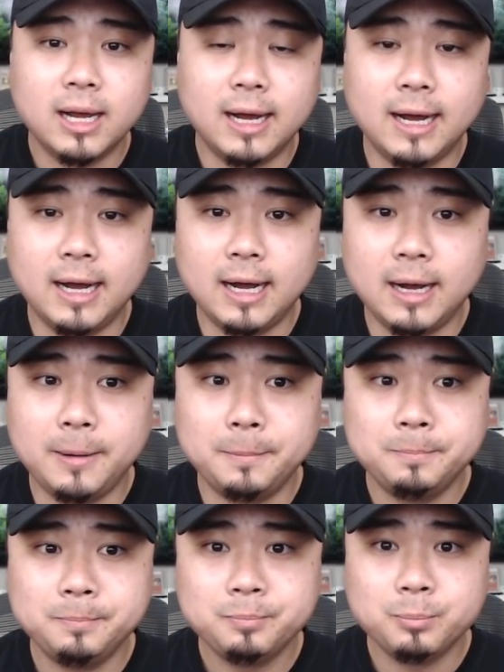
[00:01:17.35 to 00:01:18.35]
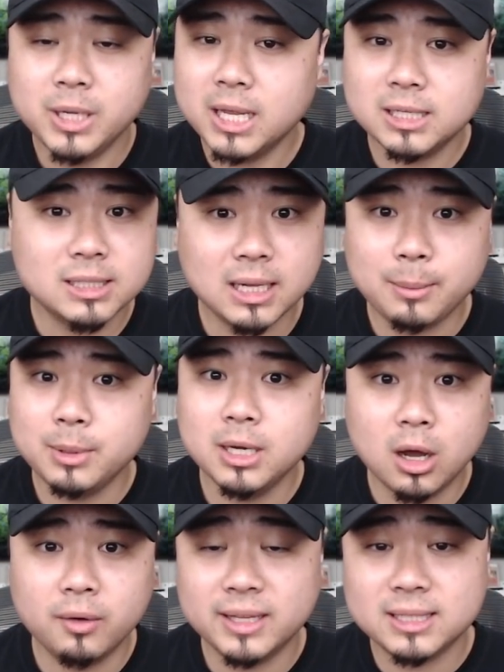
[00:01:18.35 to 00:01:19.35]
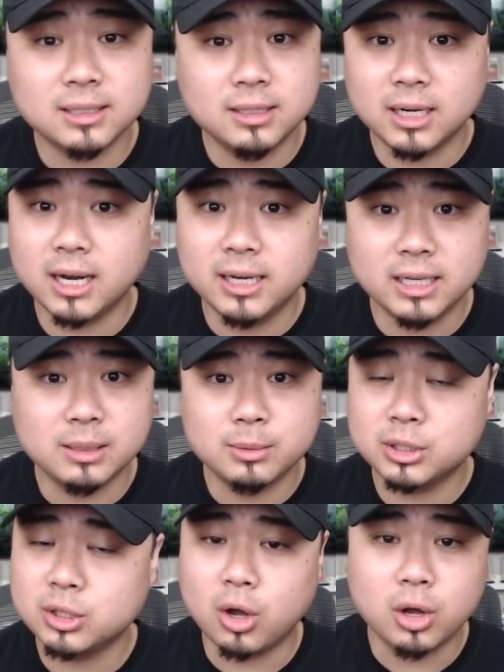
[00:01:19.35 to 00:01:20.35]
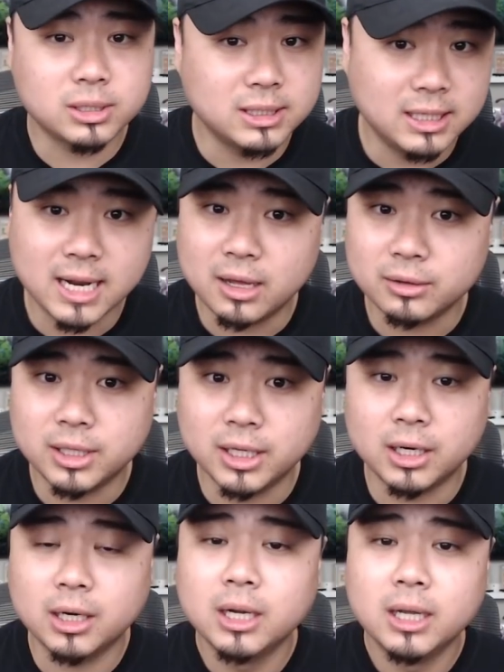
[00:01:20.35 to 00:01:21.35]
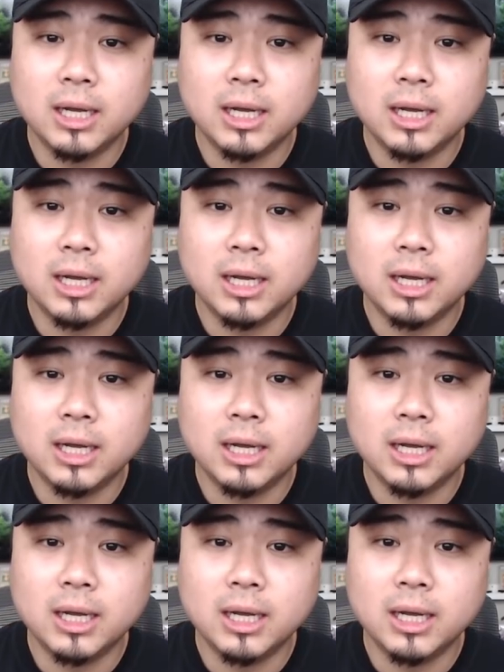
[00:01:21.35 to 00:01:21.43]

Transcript: um but yeah just let me know if that's a good idea i'm just tossing it out there